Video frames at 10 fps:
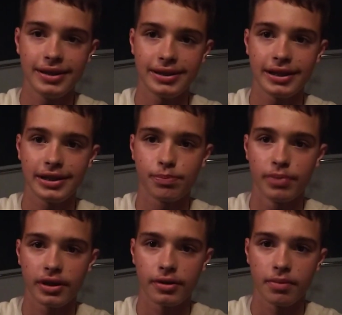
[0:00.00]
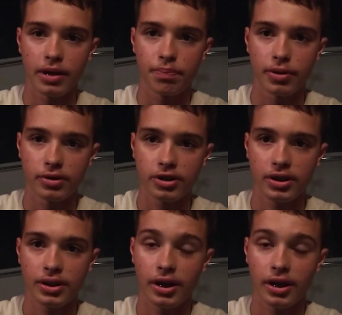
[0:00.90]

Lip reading: This thing is bigger than my Pershing.